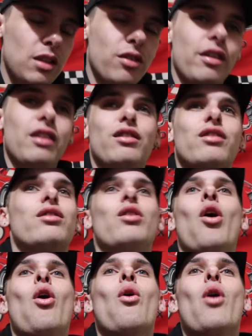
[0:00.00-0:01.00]
it's
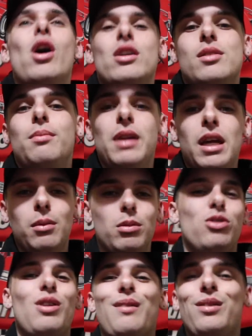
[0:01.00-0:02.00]
so awesome being able
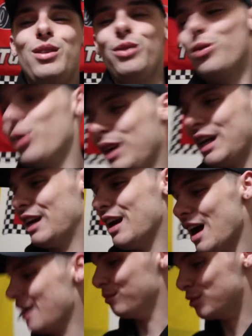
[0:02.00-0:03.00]
to drive the 240 again.
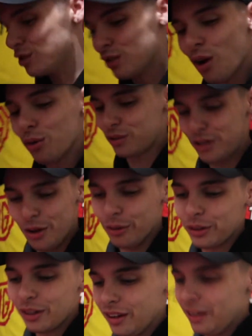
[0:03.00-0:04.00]
I am so
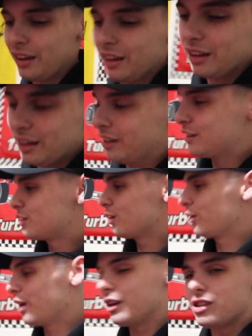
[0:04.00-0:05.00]
stoked. It's
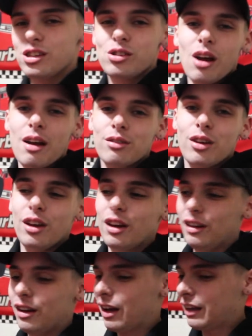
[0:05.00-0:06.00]
so good. She drives
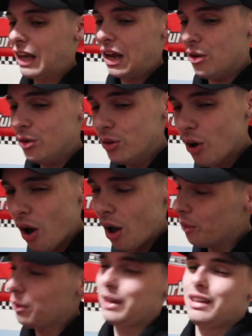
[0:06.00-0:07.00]
good.
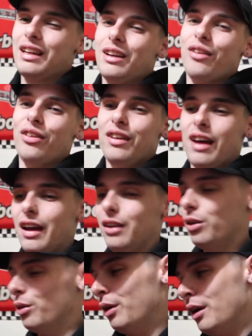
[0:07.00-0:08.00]
Cannot wait to get on the
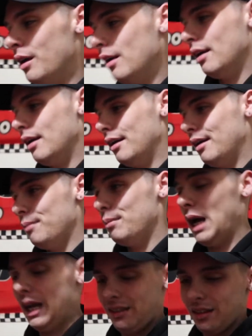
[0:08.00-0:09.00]
dyno.
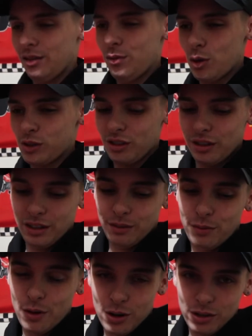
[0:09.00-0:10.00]
But unfortunately,
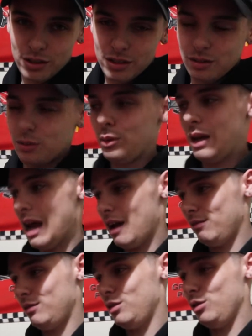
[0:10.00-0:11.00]
first we
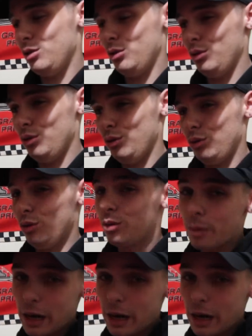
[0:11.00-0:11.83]
have to do the